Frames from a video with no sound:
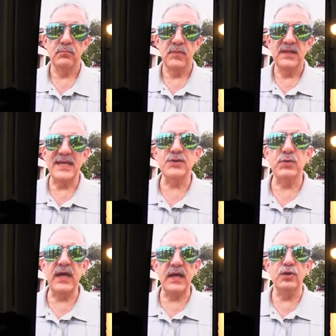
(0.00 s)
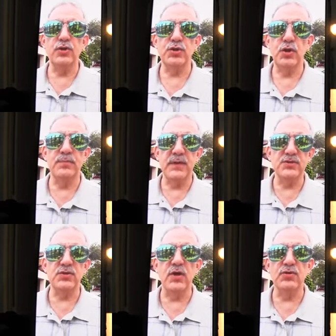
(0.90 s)
That's what I had understood, but that's
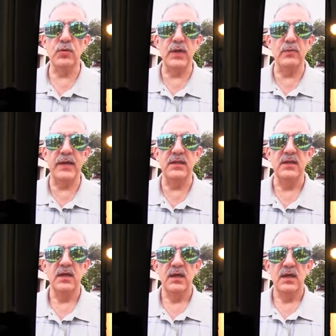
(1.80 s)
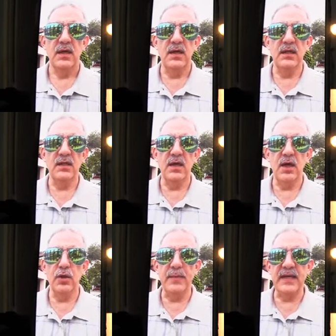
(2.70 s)
also what I read in other
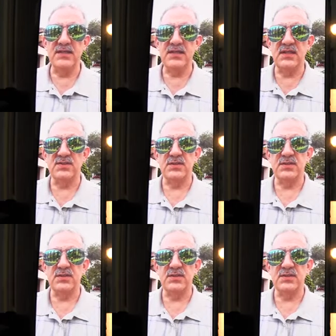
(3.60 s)
magazines.